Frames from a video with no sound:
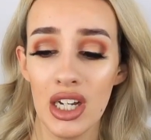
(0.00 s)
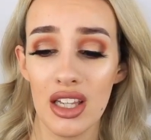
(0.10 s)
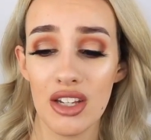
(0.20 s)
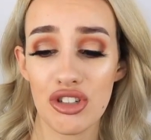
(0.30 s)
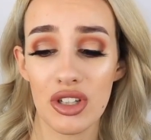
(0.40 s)

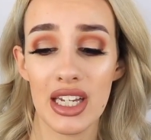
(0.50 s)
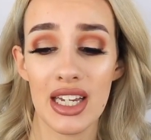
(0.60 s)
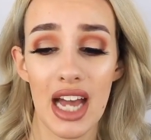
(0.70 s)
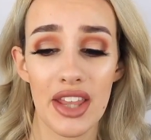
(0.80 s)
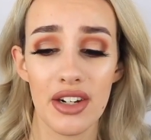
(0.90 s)
Literally,
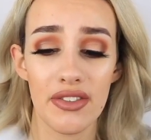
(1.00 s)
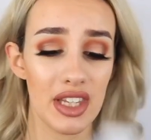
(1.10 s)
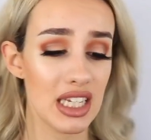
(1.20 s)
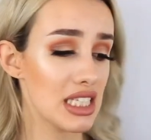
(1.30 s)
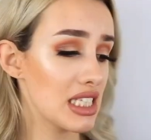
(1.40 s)
I think for
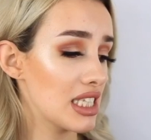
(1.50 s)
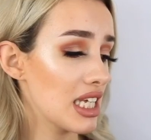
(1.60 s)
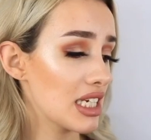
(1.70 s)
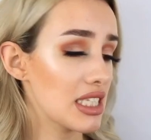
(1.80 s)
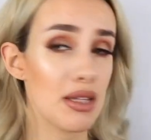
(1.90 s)
these
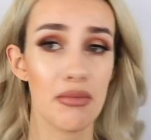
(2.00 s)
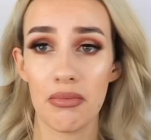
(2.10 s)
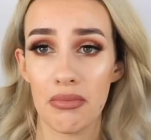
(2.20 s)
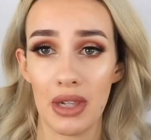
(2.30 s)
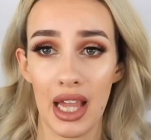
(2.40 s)
6
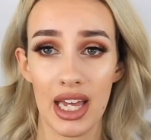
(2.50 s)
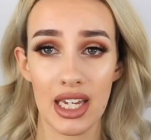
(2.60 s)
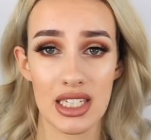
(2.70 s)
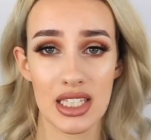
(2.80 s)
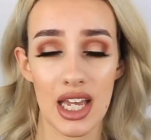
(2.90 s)

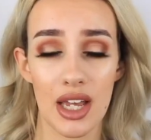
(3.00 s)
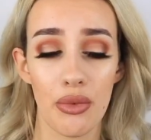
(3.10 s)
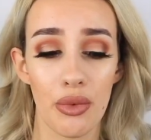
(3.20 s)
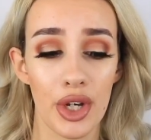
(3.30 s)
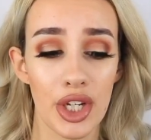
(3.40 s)
blades, it
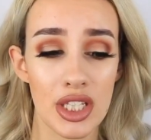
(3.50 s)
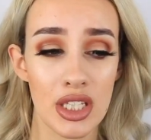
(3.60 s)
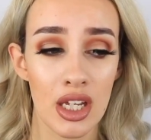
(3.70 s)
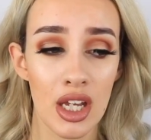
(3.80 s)
was